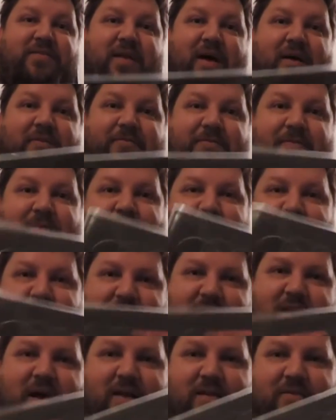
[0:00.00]
stuff
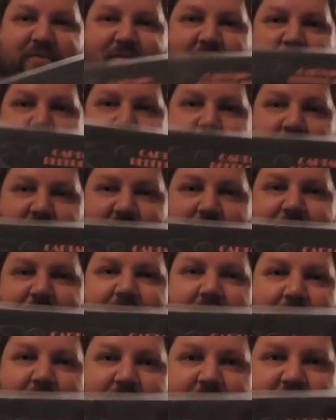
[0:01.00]
is kind of very much
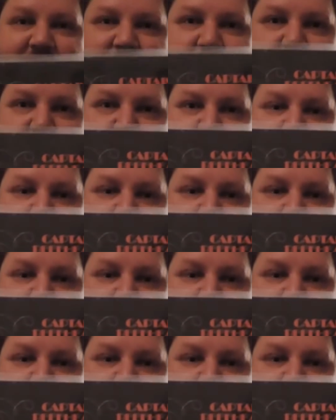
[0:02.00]
influenced